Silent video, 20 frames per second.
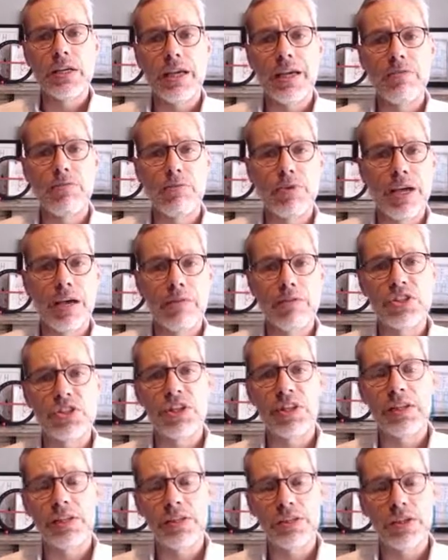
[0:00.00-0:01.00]
if we have a
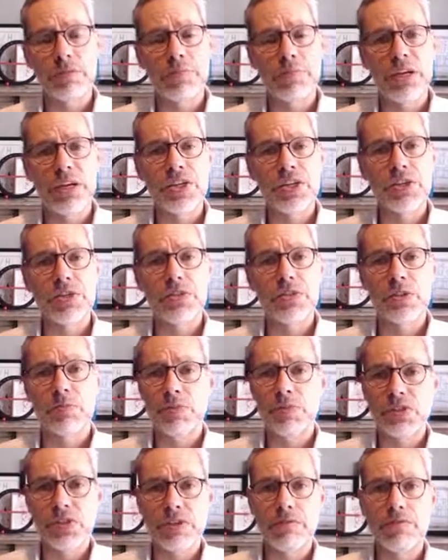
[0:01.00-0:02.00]
challenging patient,
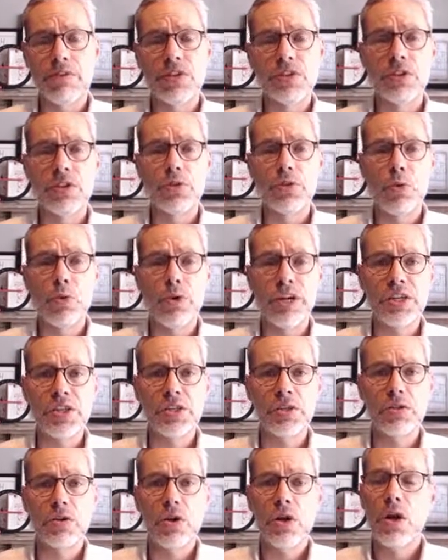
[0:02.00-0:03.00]
specific
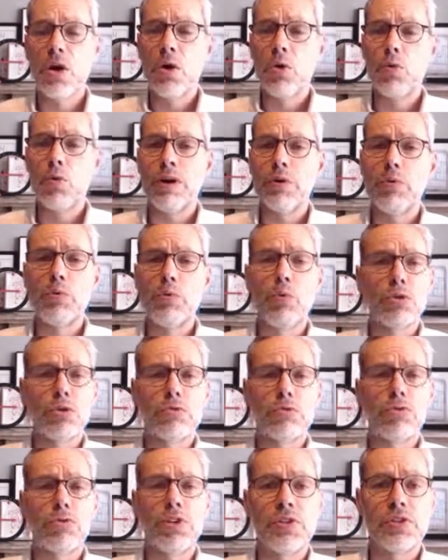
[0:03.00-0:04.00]
situation where we
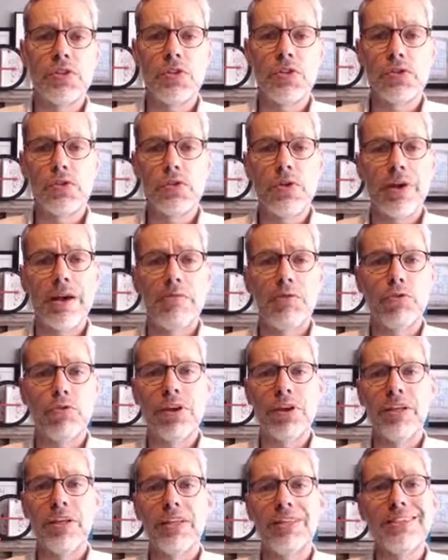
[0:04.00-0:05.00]
want, for instance, to have
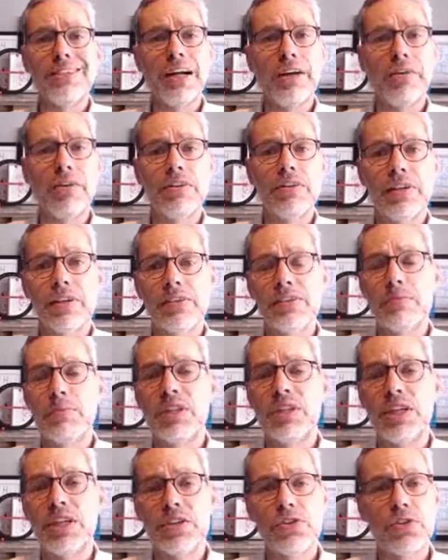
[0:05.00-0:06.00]
already a direct
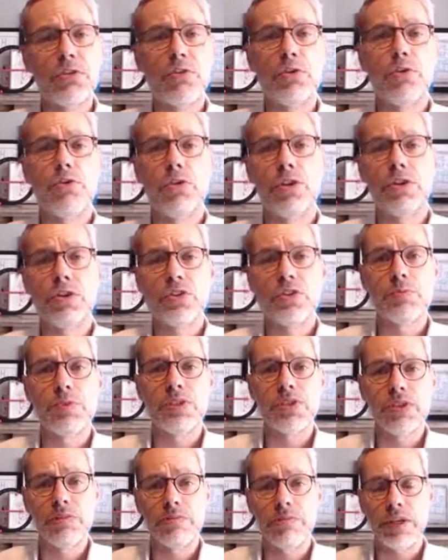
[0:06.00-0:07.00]
examination or other
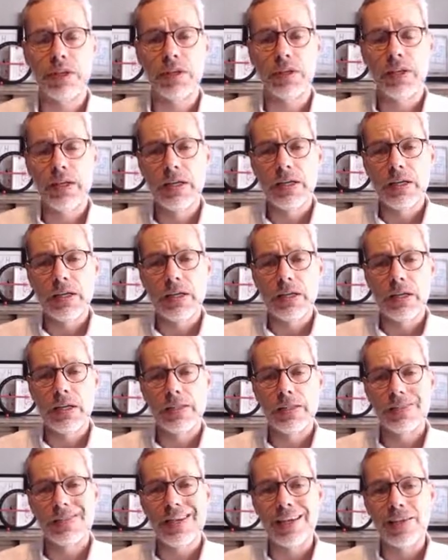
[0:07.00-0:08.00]
specific
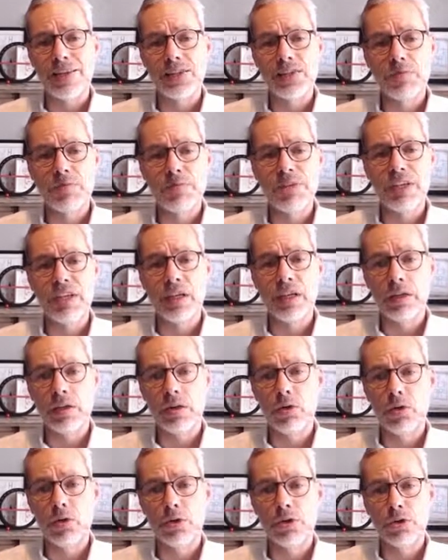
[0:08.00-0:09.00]
tests being
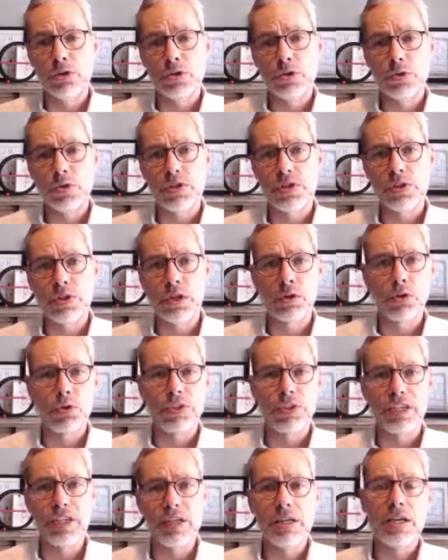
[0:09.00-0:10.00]
ordered. So it's not
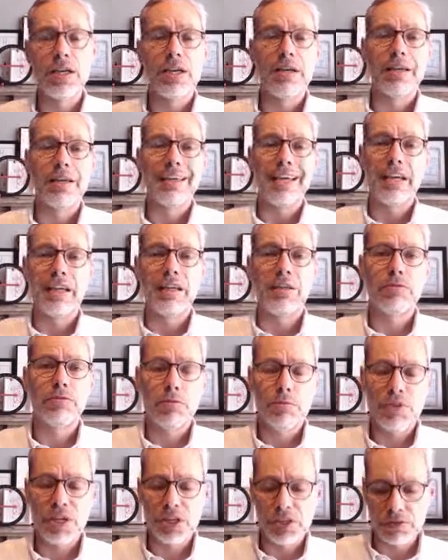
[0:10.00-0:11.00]
only getting
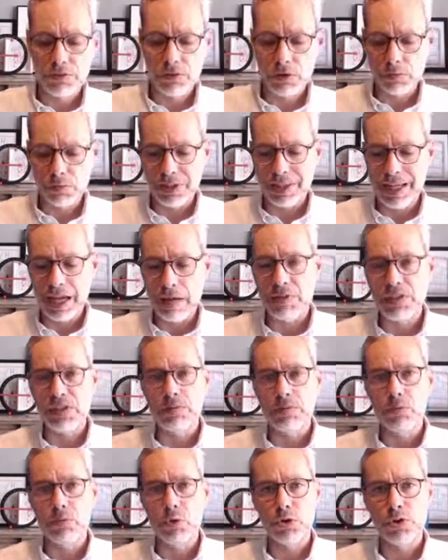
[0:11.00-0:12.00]
information from the lab, it's
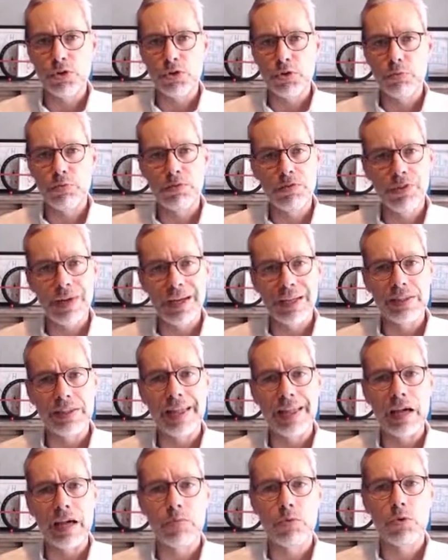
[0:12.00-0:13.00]
important you provide the
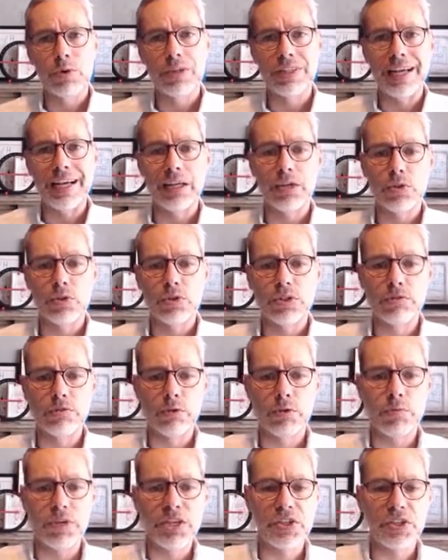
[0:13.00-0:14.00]
lab with adequate
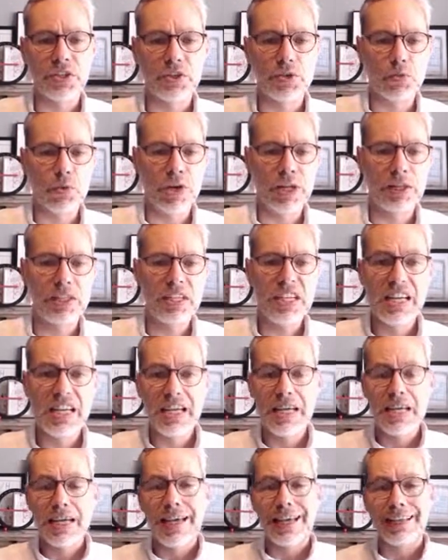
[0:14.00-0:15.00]
information as well.
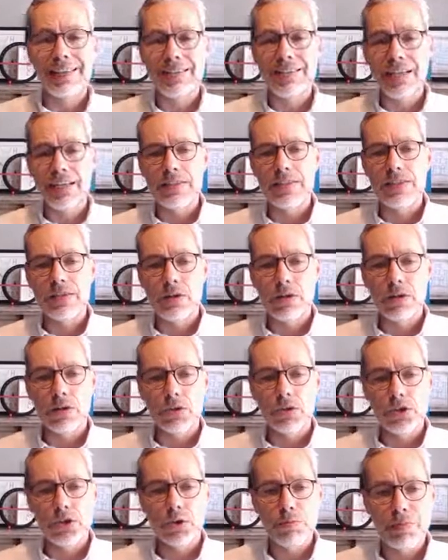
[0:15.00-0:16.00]
And this
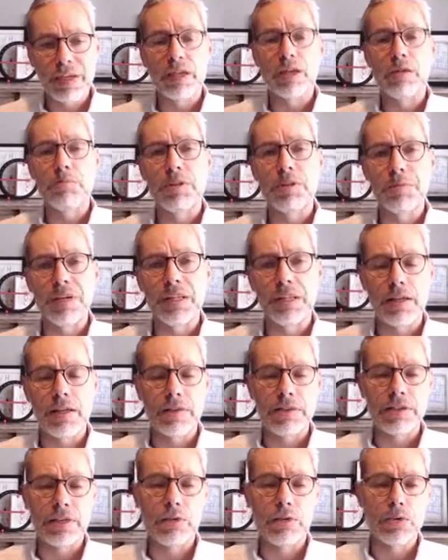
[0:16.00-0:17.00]
should be complemented, I
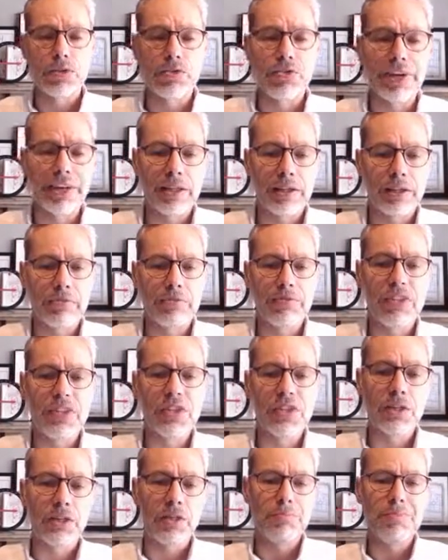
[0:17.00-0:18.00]
think, with regular
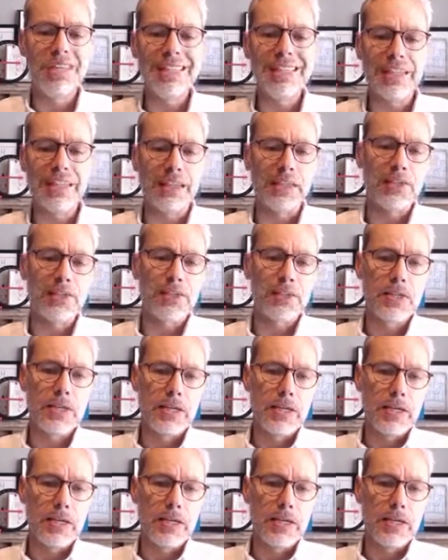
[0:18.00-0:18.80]
physical meetings.